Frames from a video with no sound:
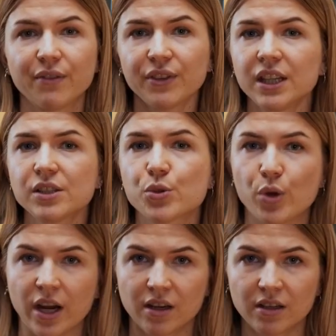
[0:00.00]
If the
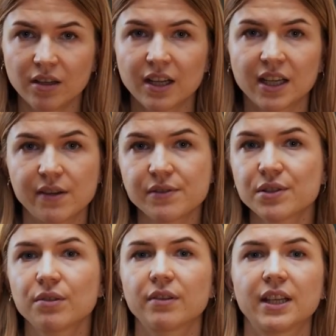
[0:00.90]
tracker gives
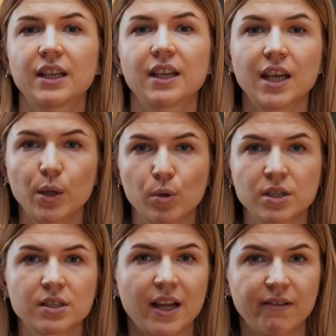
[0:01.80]
you the
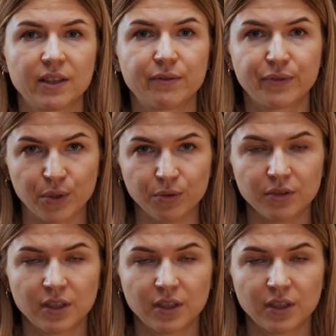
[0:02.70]
keyword-level view,